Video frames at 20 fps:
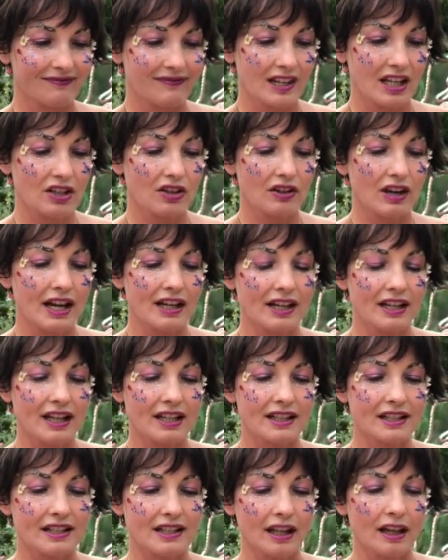And you kind of
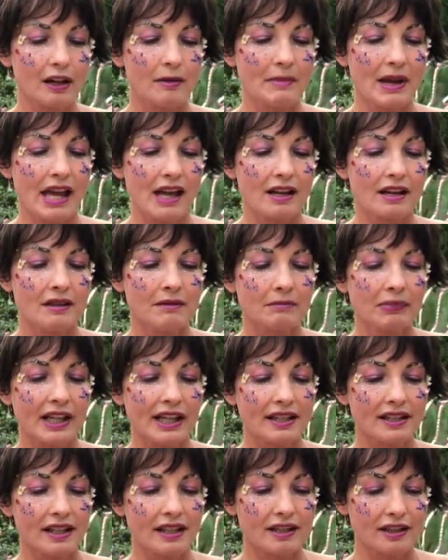can stick them in
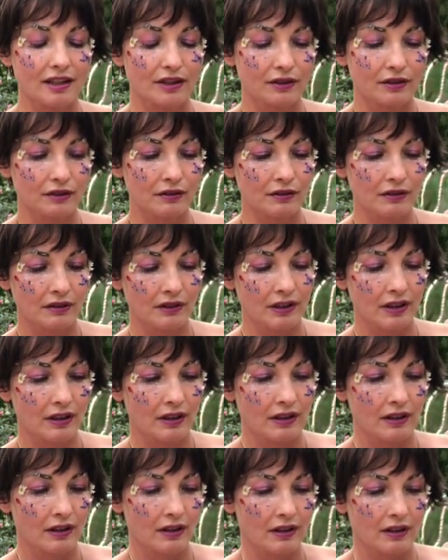places too.
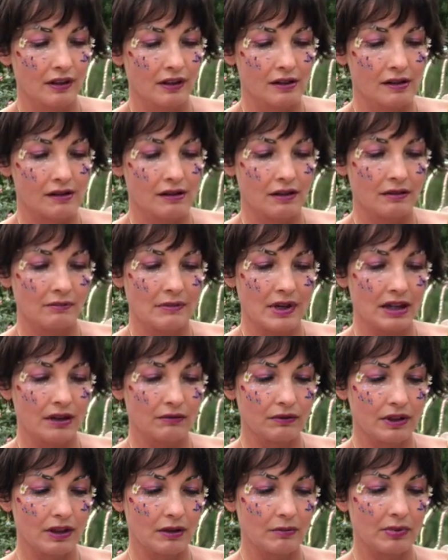Make a
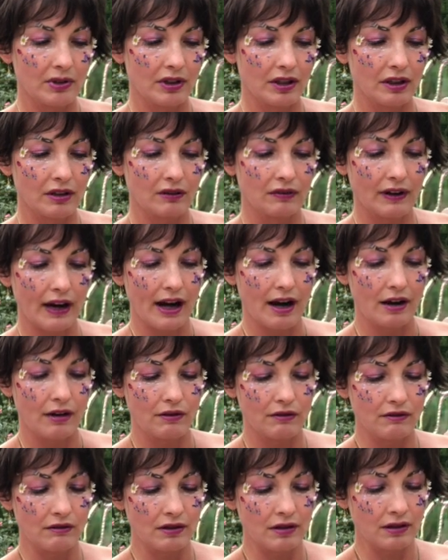really pretty
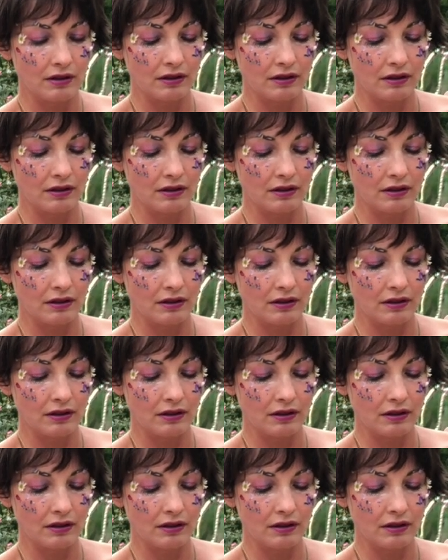crown.